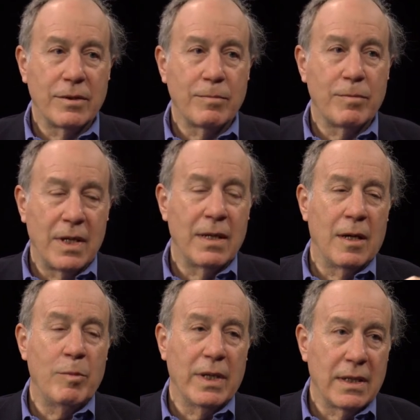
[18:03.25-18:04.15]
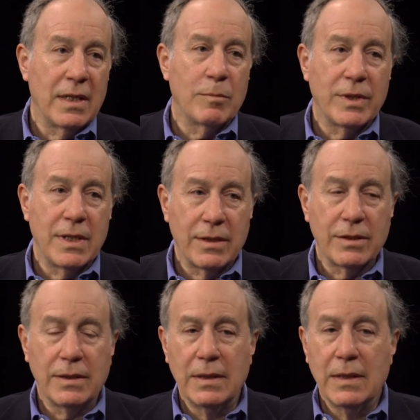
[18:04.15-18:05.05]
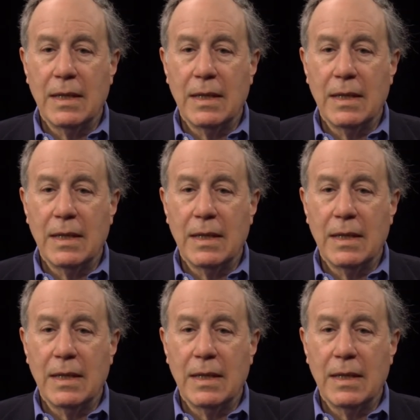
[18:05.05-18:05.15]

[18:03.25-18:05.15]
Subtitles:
to ability and potential.